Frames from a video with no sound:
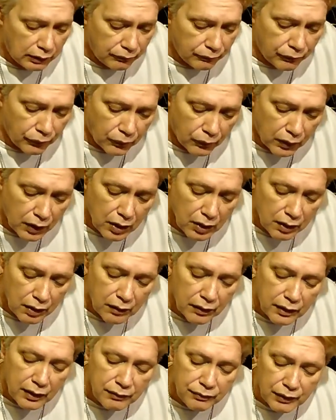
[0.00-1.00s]
for
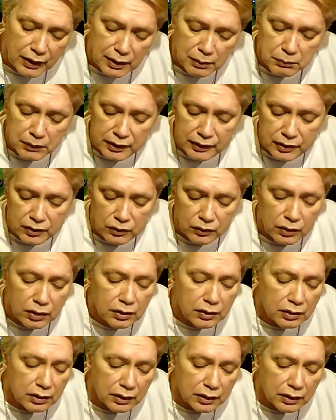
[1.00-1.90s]
the family unit